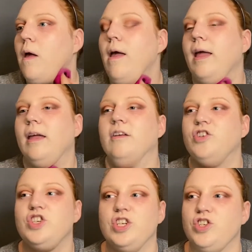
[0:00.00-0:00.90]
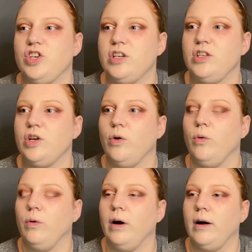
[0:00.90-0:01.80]
and she's just
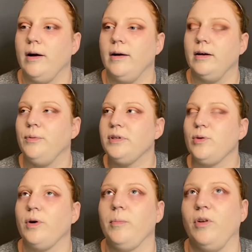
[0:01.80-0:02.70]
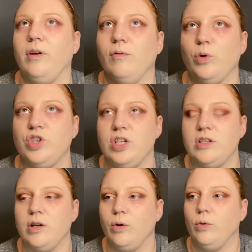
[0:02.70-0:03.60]
so, what's the word I'm looking for? She's
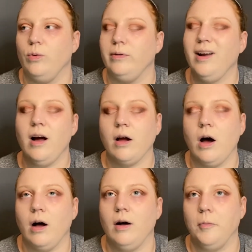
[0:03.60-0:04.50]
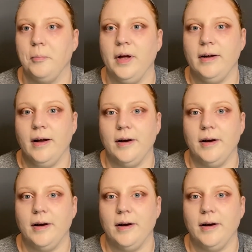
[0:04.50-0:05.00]
so, not calm, but